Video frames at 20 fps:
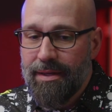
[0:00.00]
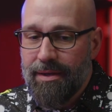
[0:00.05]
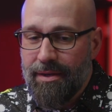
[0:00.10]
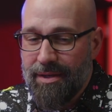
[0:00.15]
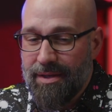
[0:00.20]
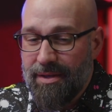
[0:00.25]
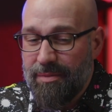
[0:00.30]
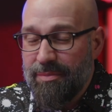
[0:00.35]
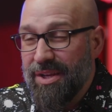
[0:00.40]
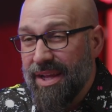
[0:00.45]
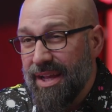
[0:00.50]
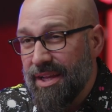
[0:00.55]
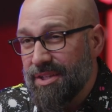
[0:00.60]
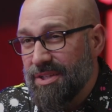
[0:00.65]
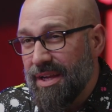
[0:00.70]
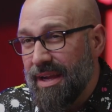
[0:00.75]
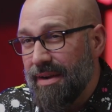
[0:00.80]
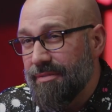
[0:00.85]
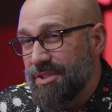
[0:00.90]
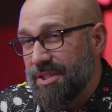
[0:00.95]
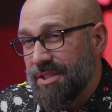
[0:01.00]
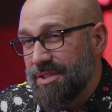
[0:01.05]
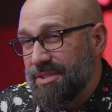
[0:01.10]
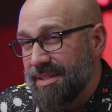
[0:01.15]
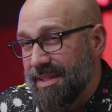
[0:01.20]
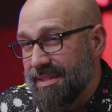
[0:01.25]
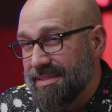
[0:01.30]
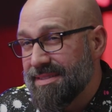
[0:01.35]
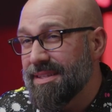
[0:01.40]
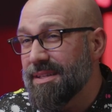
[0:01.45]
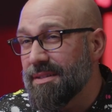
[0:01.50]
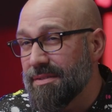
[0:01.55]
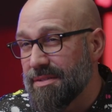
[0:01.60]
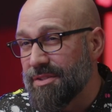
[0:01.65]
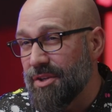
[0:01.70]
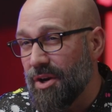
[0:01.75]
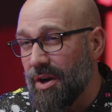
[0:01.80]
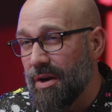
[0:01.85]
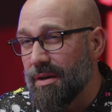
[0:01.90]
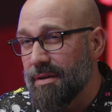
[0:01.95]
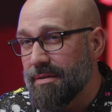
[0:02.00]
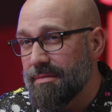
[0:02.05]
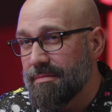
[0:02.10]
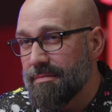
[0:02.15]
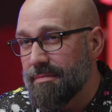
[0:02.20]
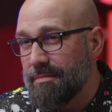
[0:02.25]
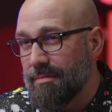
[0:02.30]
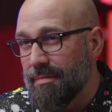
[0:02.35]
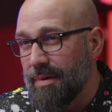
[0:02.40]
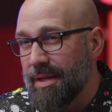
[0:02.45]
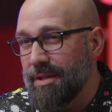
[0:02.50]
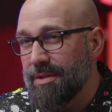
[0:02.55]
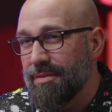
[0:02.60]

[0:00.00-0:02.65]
a communication conversation, not a skill, it's an art, right?